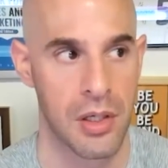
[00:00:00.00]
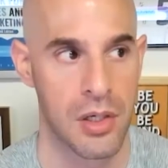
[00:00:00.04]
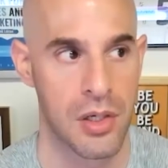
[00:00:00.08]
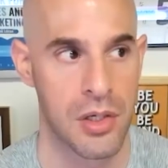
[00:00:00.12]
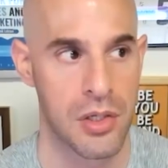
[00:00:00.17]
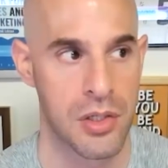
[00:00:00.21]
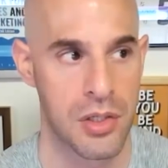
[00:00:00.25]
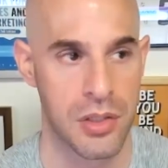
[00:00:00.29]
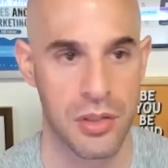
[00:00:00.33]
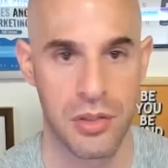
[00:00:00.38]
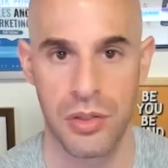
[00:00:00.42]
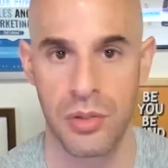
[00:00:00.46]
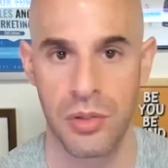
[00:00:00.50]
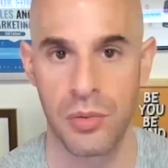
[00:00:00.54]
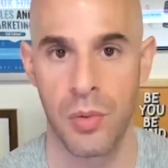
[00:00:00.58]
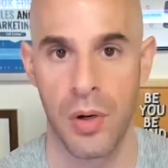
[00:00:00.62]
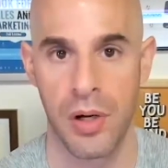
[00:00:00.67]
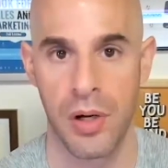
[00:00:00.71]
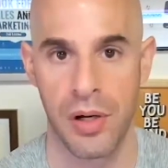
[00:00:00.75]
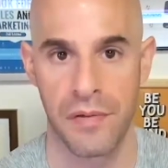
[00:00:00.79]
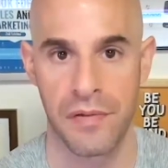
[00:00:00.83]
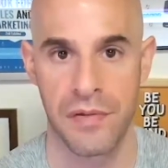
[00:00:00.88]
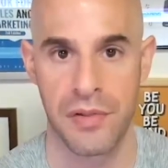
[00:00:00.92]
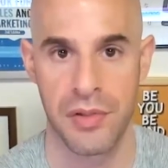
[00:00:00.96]
should do
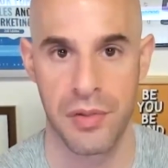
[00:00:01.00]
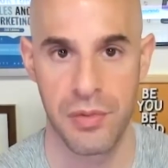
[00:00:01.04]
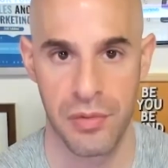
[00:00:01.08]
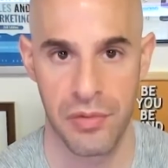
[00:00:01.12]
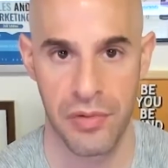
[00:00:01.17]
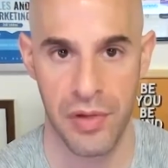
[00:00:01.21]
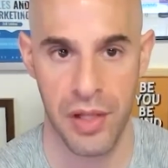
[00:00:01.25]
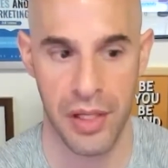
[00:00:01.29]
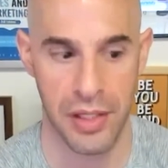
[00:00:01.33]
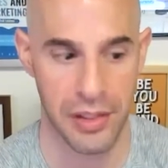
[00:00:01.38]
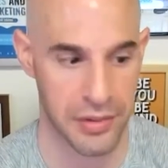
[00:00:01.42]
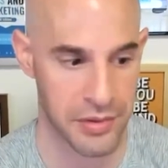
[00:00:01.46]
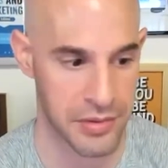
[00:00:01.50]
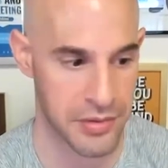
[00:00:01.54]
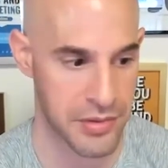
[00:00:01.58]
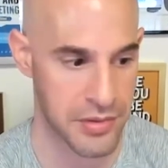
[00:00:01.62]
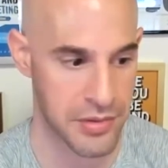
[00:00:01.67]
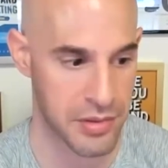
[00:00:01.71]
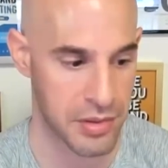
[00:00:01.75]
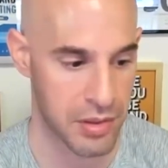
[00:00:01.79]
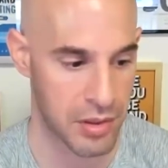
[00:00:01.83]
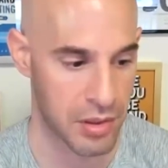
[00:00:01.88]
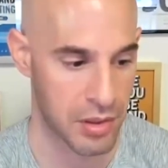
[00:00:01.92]
one of 2 things: